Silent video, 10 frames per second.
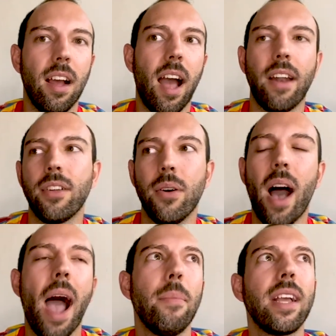I don't know,
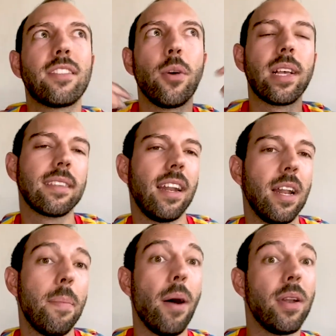I'm like so excited
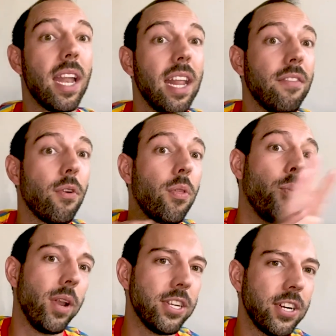about knitting for the
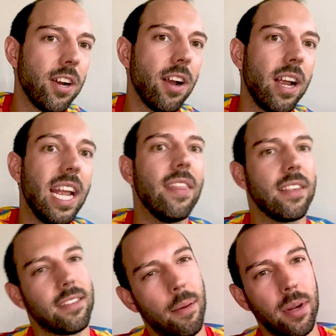winter in the
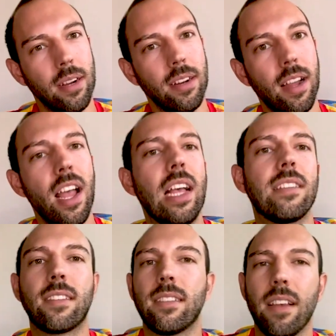summer,
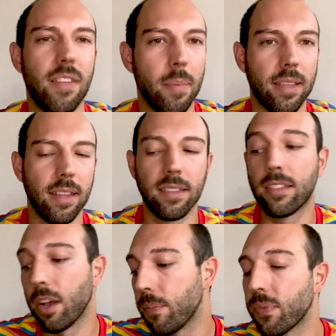if that makes sense.
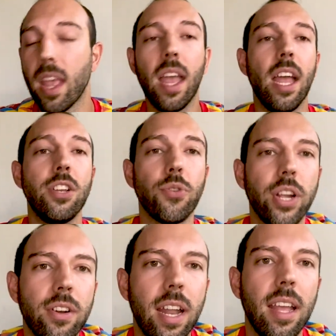So enjoy
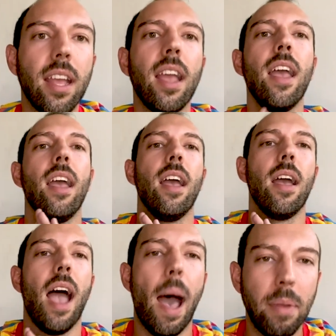your knitting,
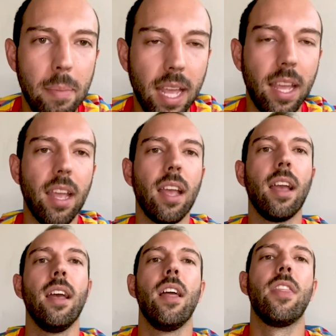happy
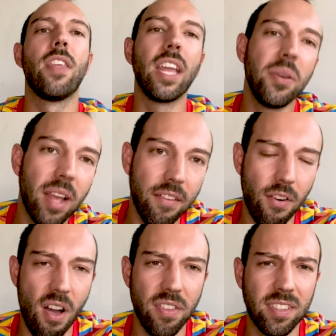making. Thank you again for
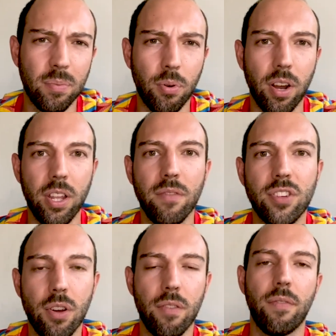all the support you've
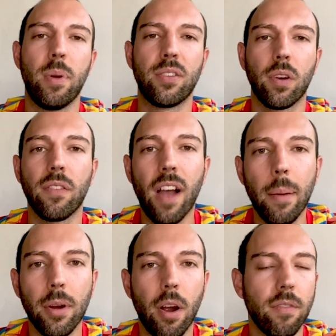shown Pitchfork
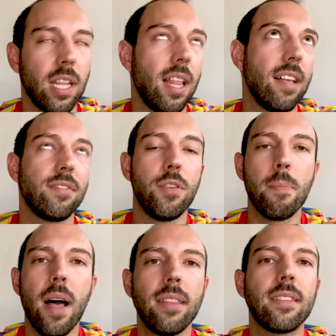Fiber over the last few
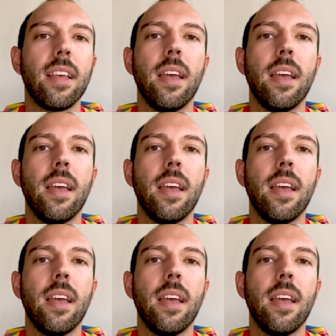months.